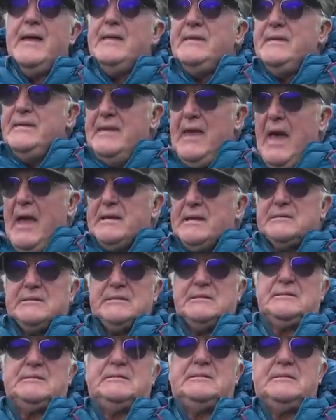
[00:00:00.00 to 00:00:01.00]
French army,
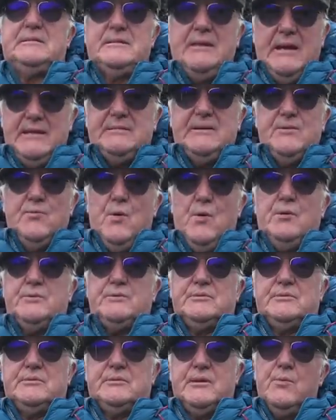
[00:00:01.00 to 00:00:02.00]
World War I. Yes, it
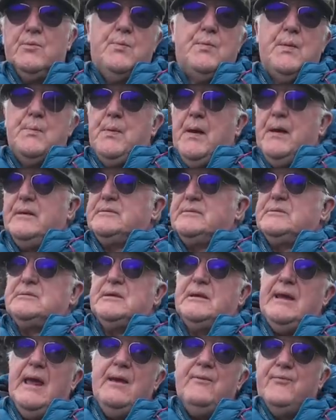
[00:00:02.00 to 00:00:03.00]
was. They were prepared to
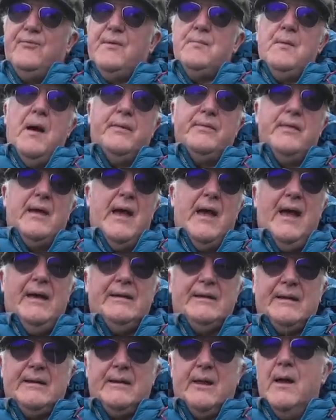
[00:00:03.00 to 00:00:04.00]
send every man they
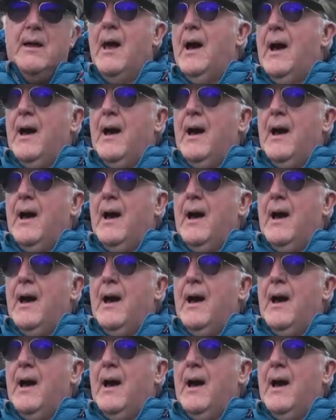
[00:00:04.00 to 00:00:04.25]
had in here.